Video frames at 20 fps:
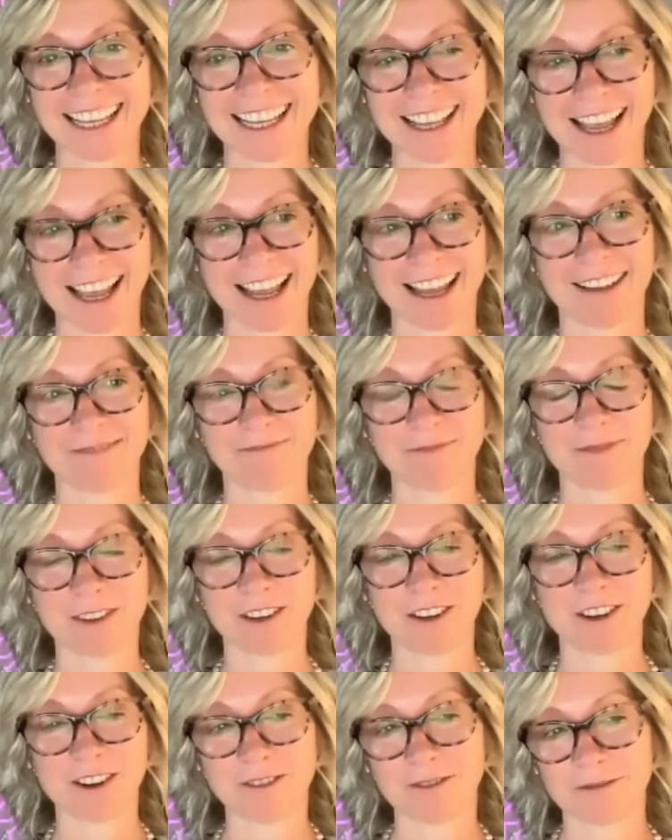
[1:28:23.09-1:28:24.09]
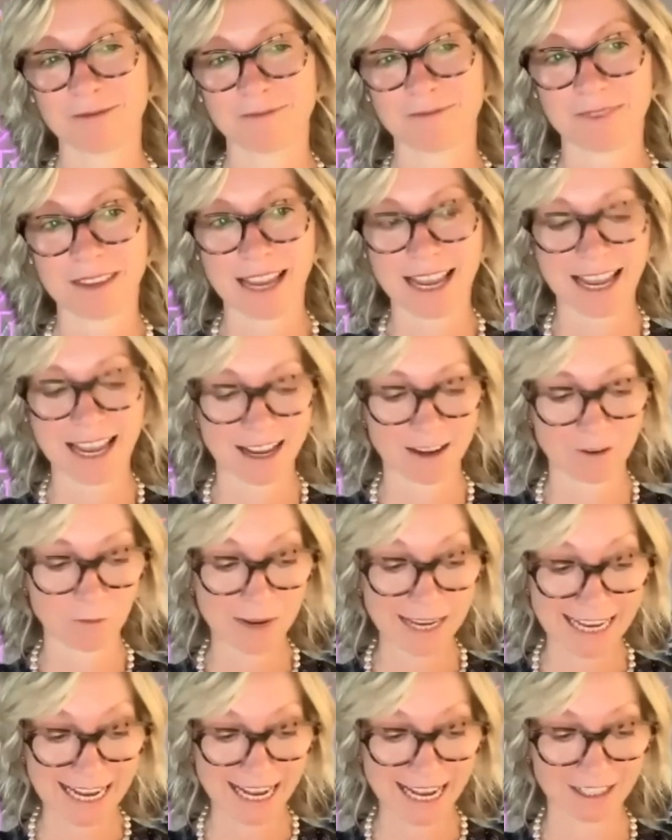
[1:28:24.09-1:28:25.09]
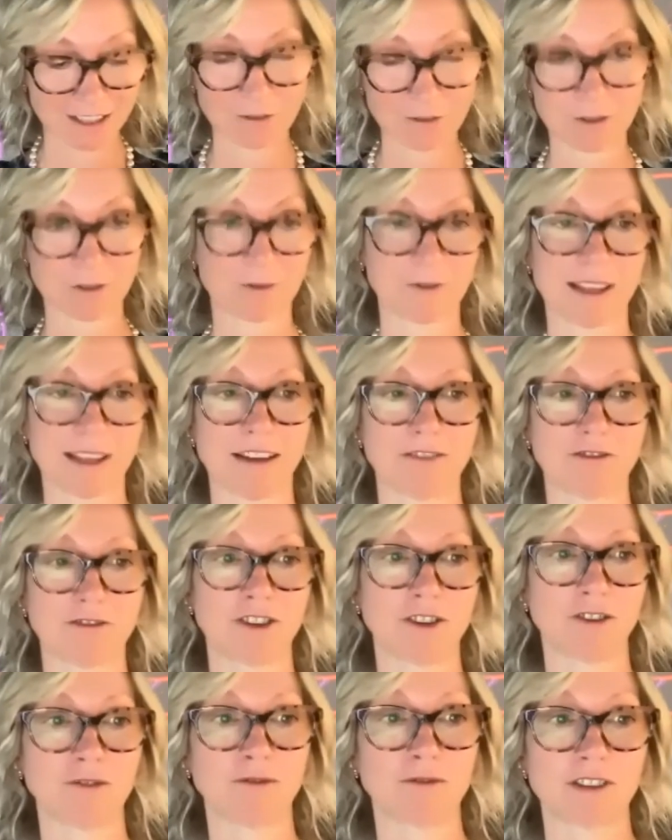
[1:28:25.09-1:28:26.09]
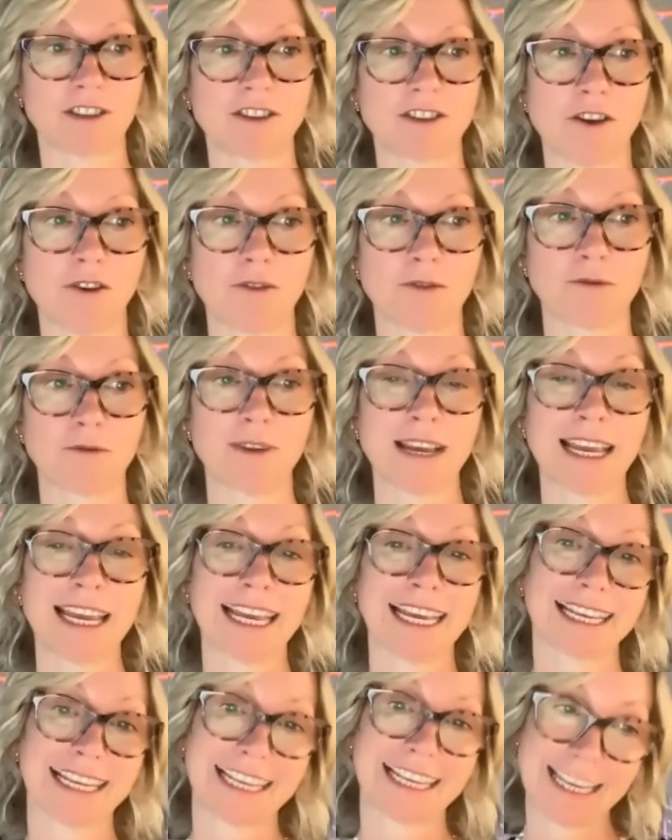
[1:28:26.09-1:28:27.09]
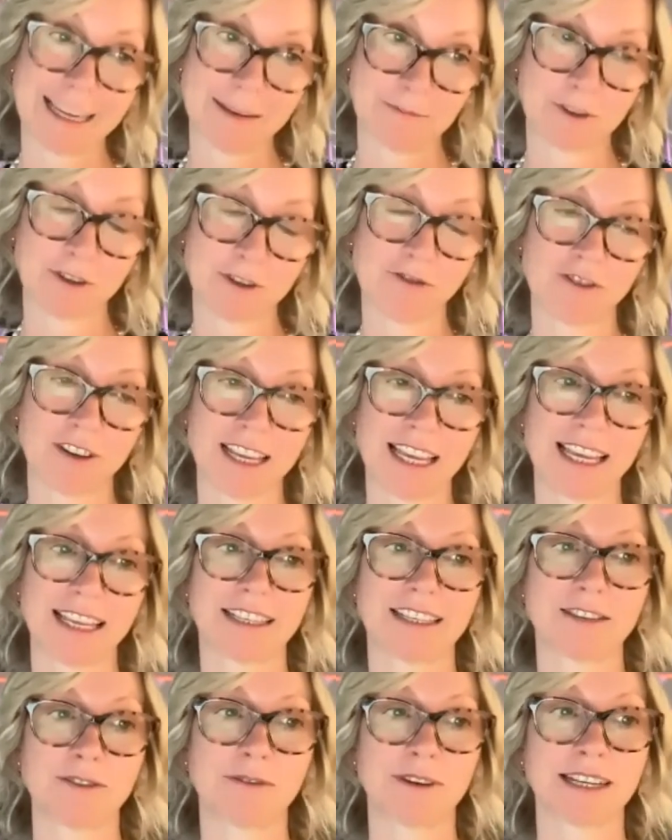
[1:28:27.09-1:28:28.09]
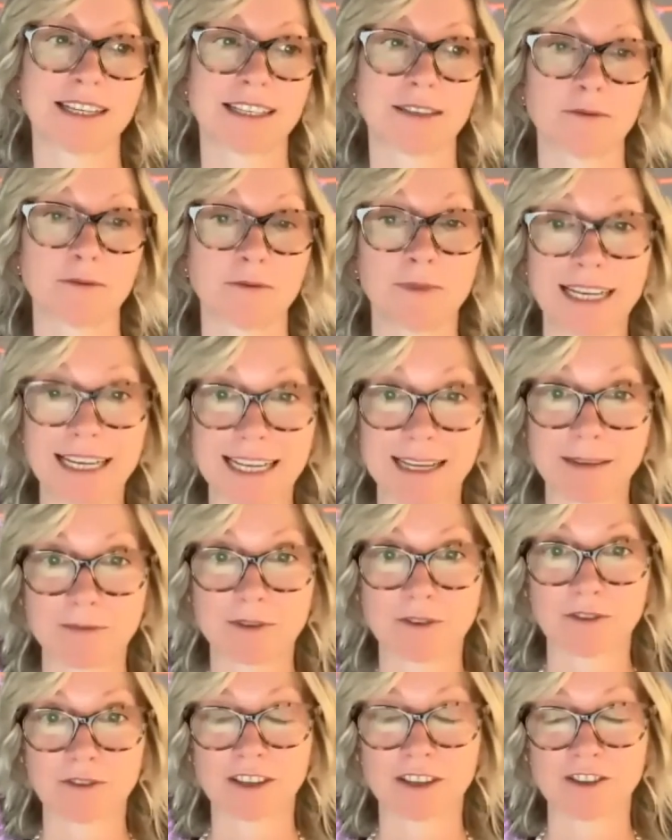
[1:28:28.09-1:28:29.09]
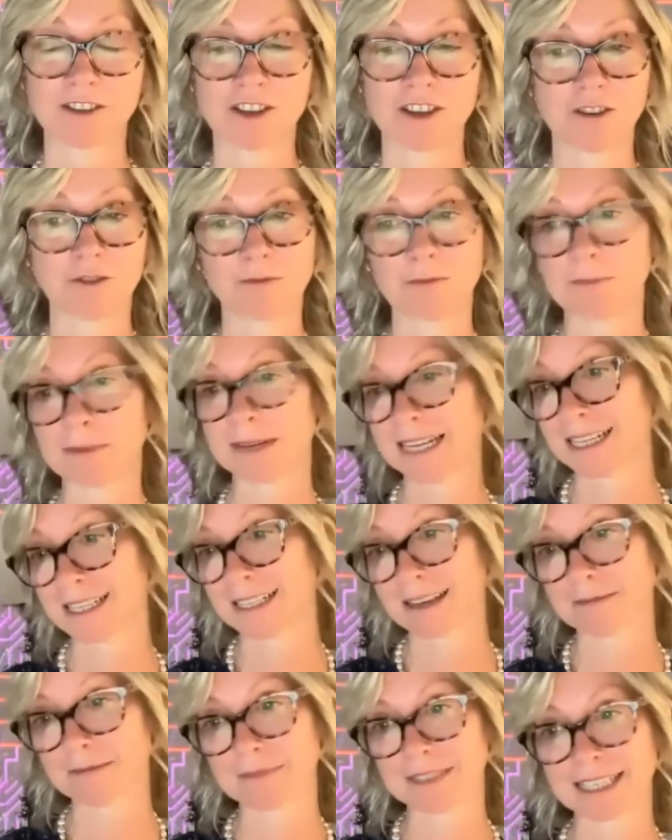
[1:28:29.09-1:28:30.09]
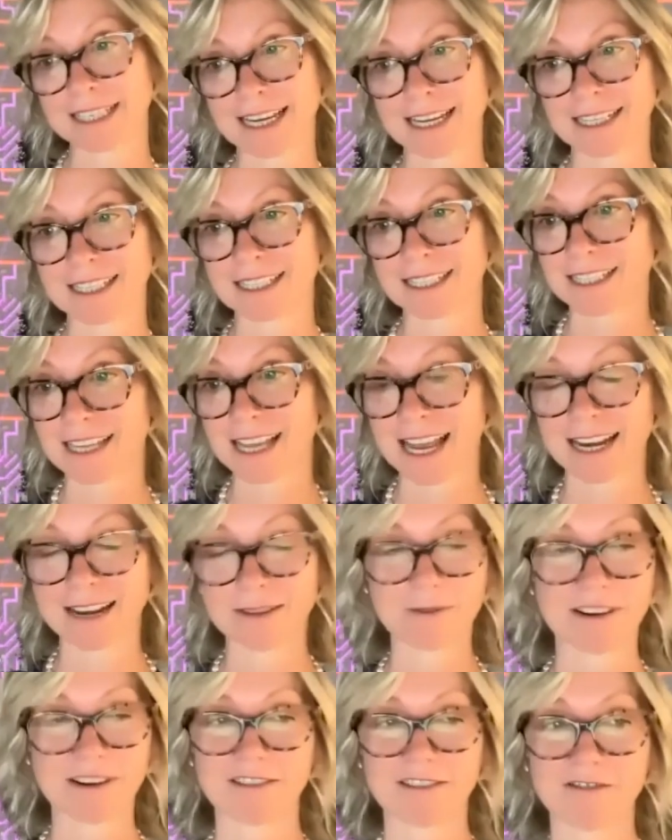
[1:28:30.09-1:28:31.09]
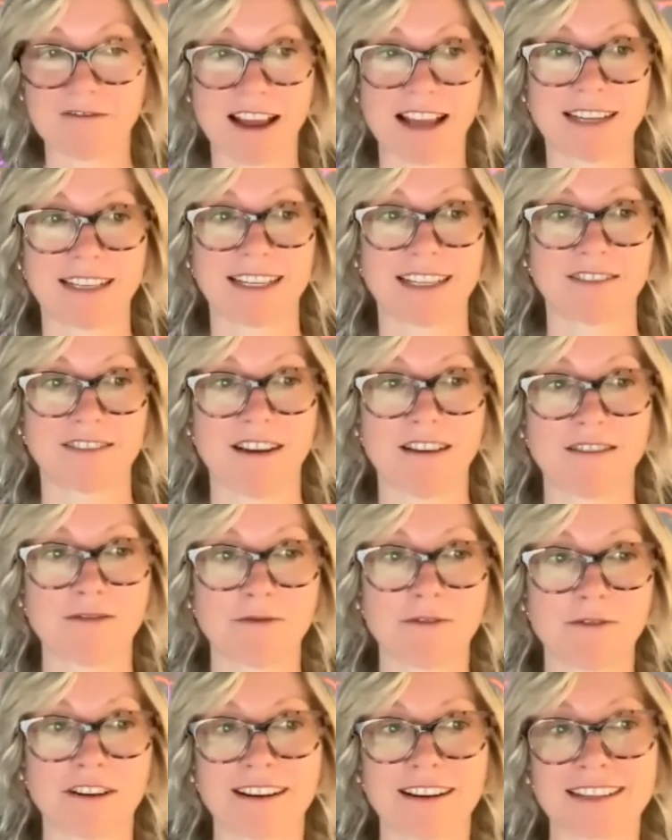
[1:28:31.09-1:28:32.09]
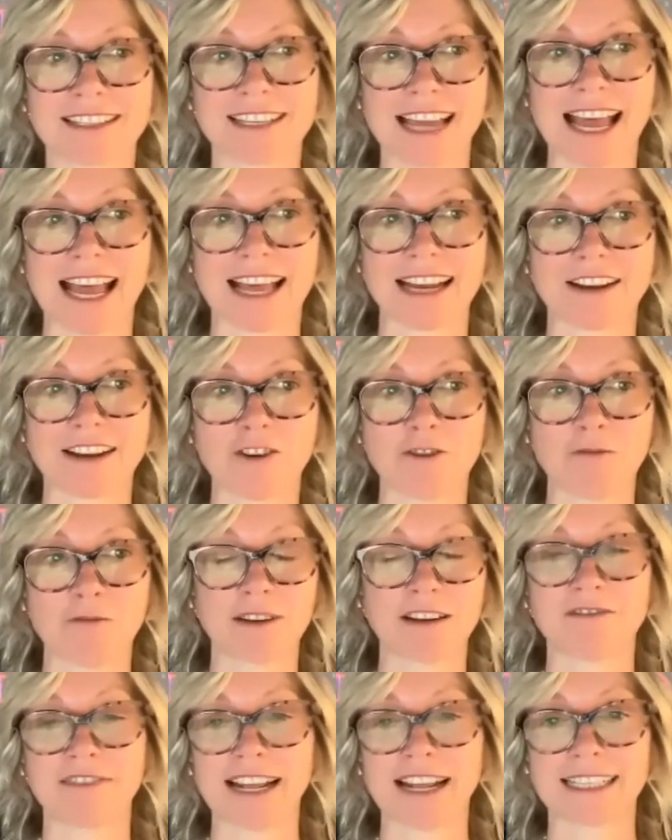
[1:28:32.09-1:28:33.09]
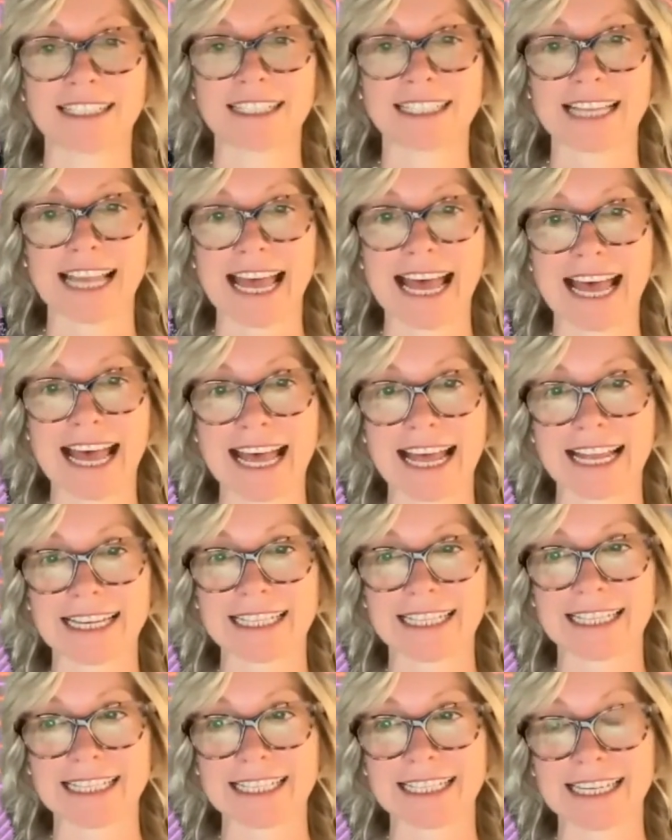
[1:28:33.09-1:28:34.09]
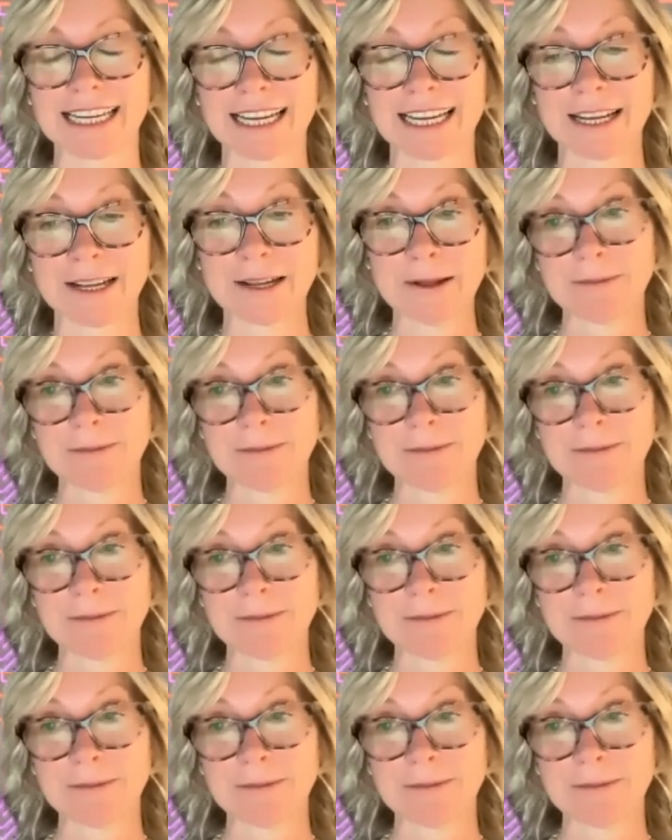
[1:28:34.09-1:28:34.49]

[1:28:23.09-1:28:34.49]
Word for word: Uh, you know, uh, we can't do it without you. So keep talking to us. We'll keep talking to you. Please come see us anywhere you find us around the world at open events. And